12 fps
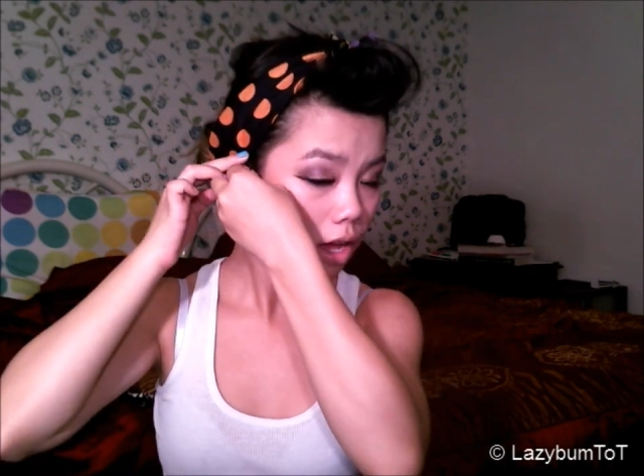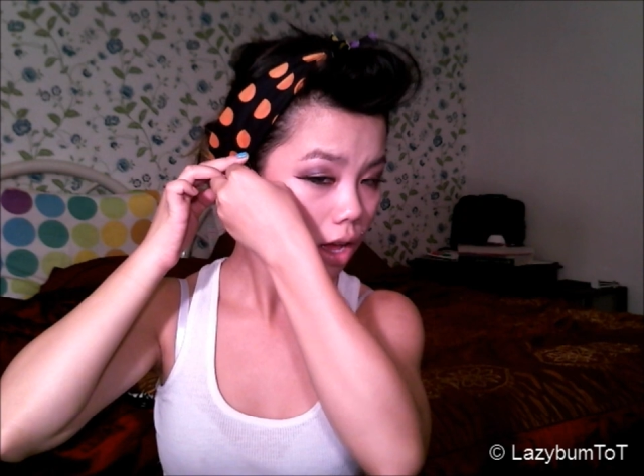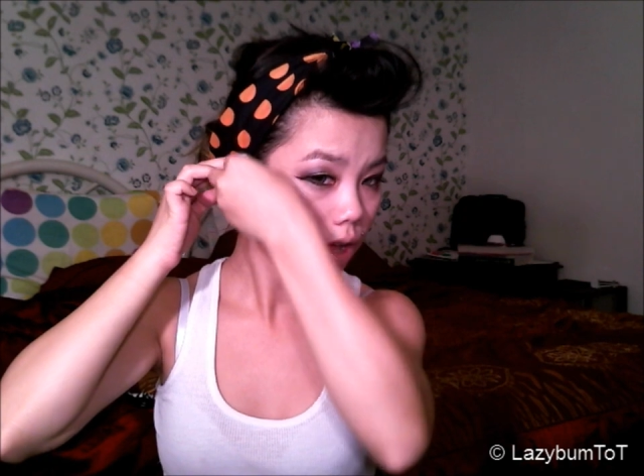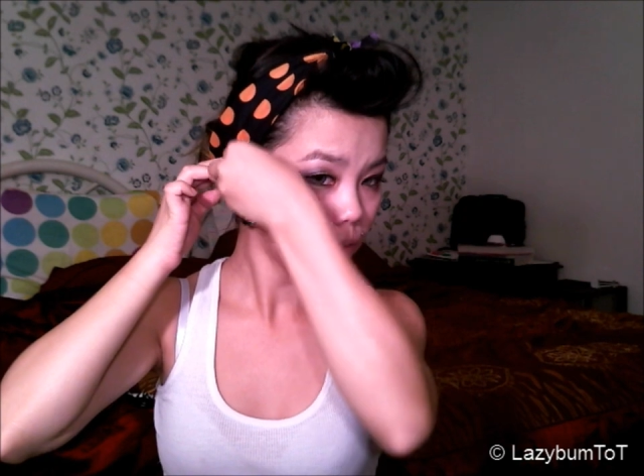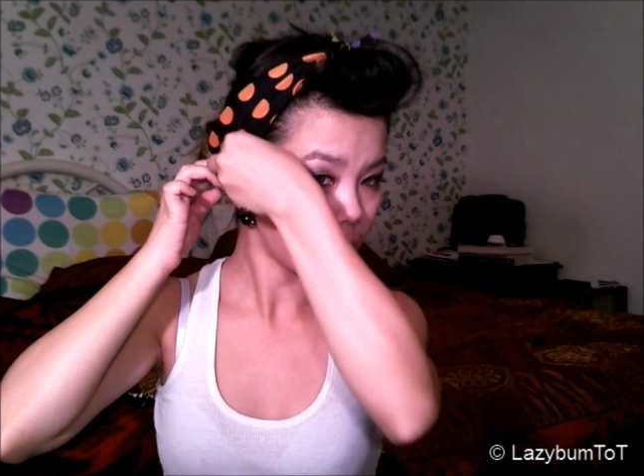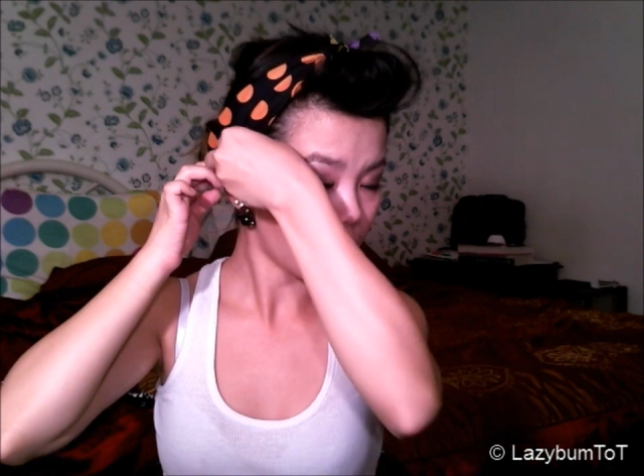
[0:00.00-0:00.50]

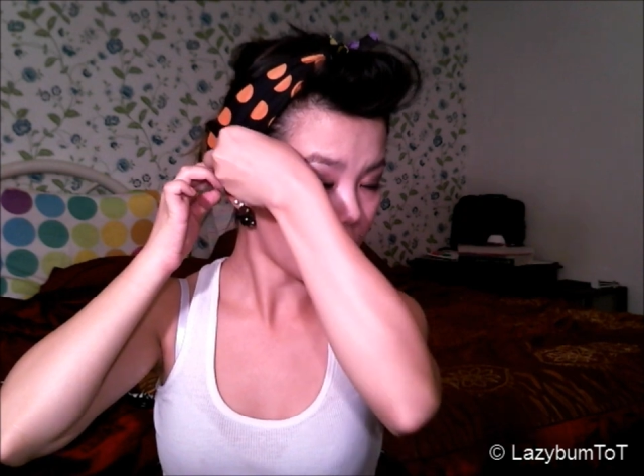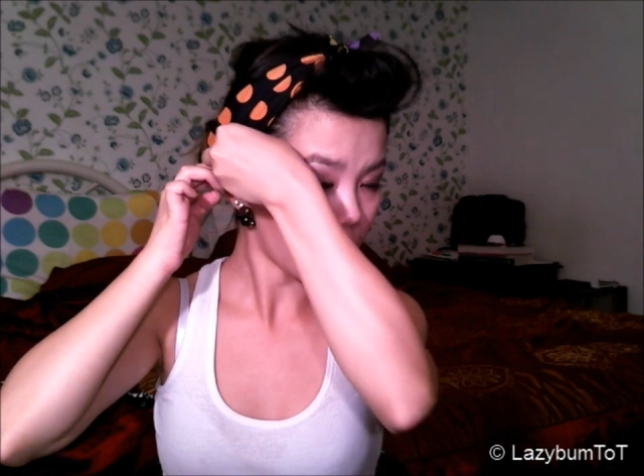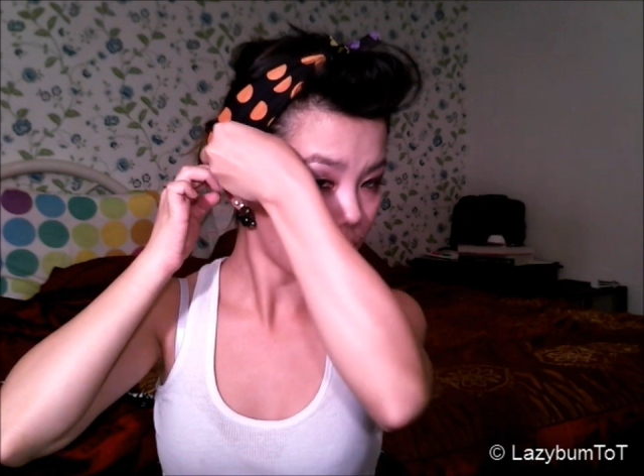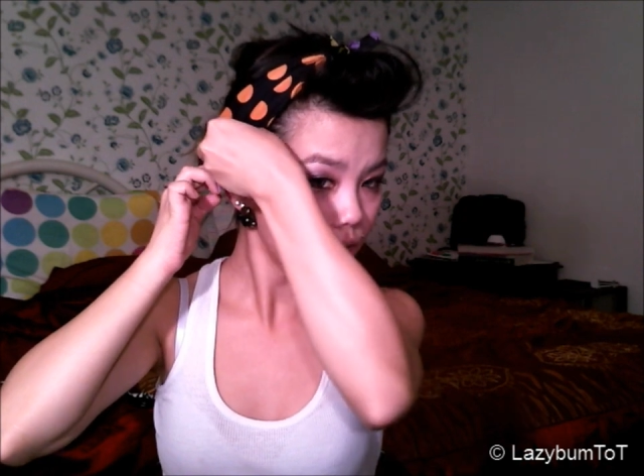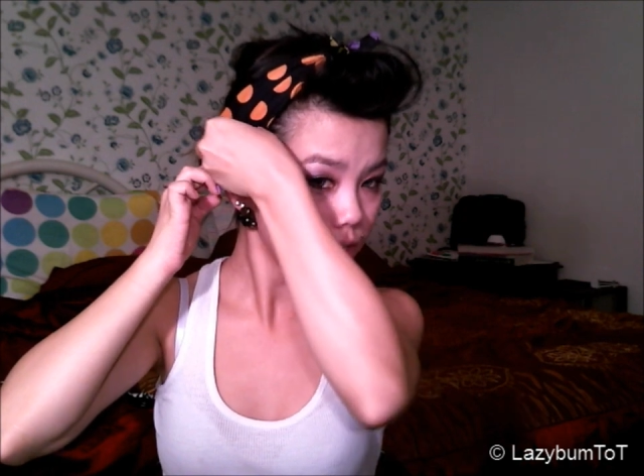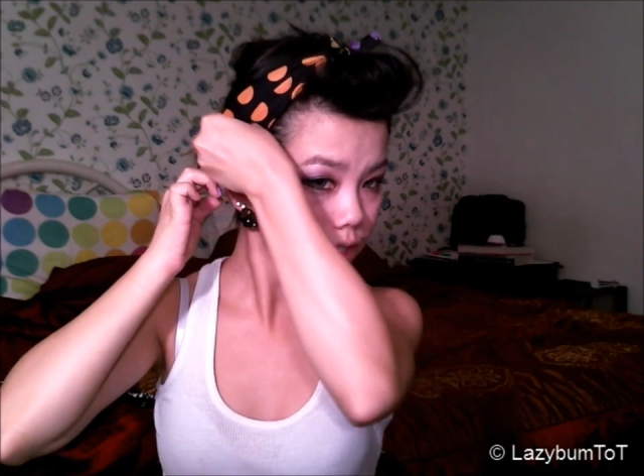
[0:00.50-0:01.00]

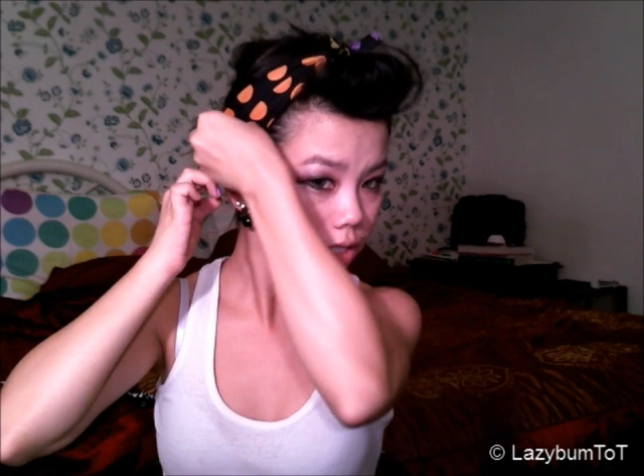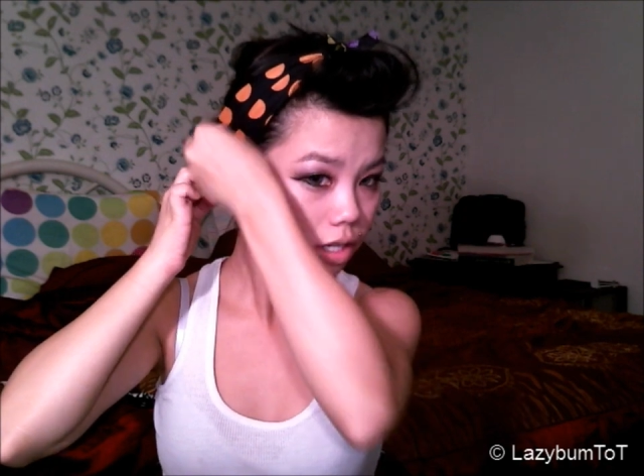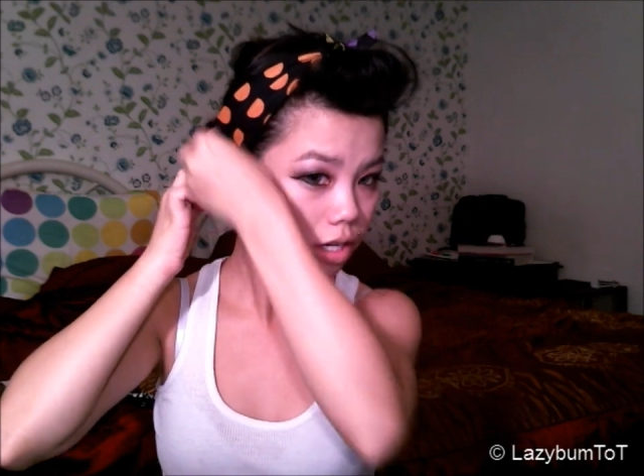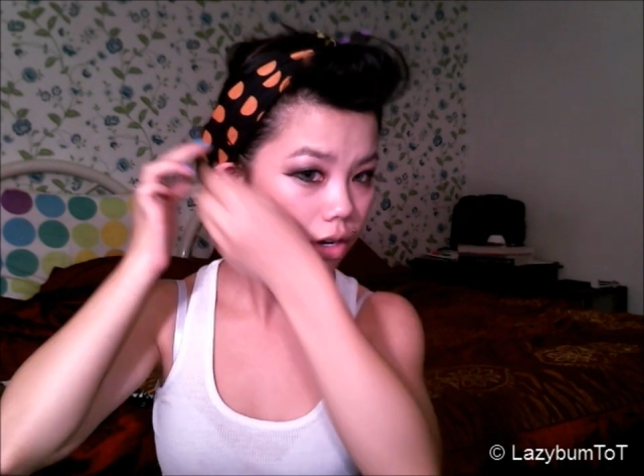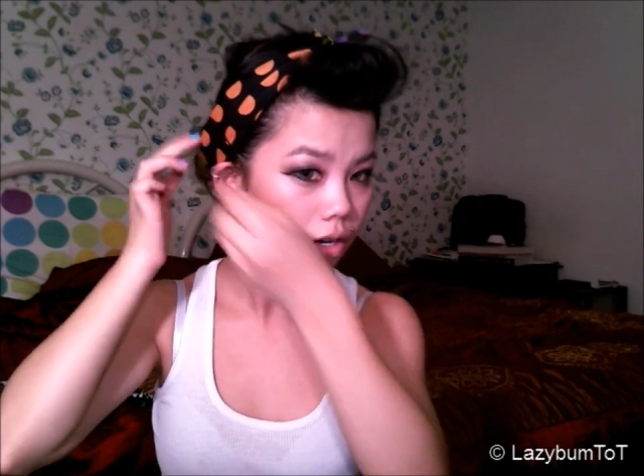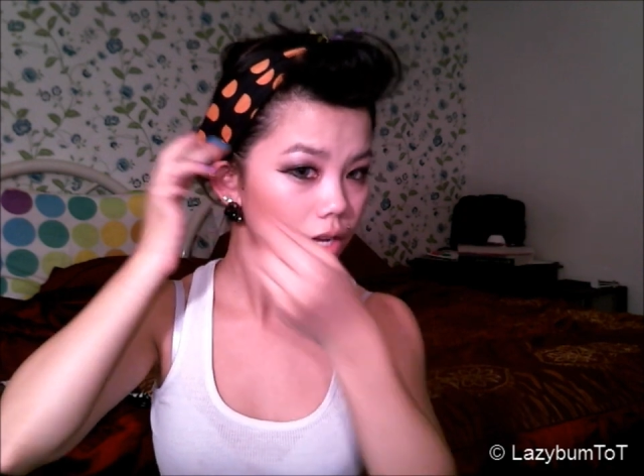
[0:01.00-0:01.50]
I
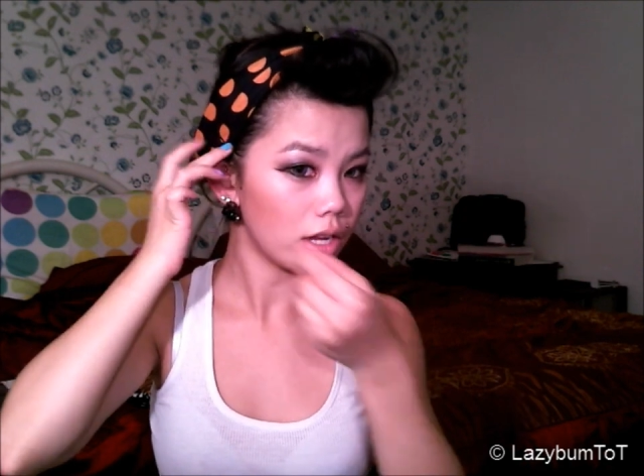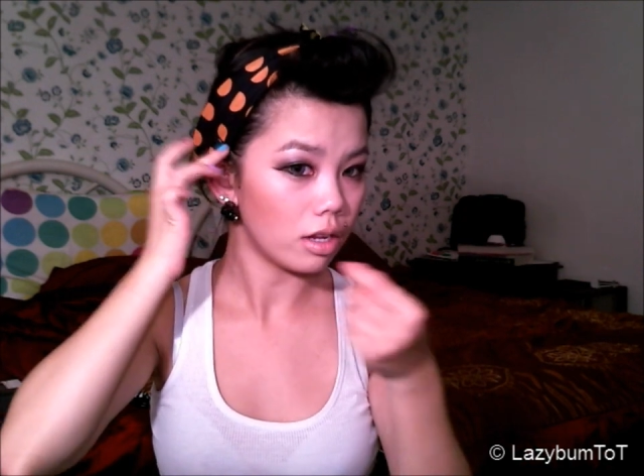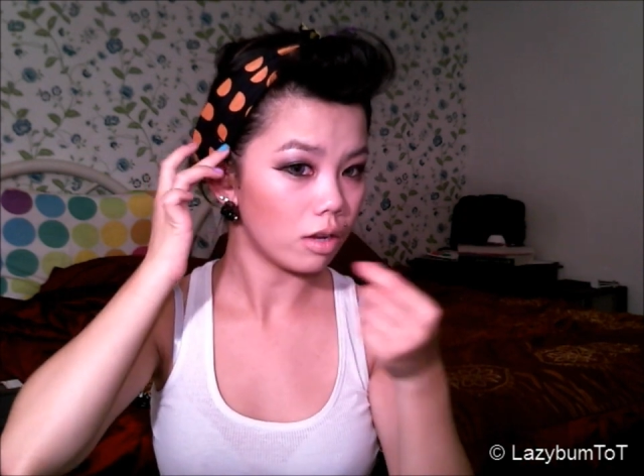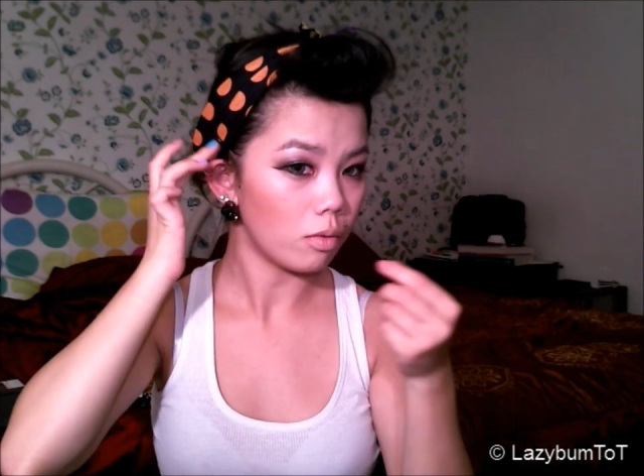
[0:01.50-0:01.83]
secure it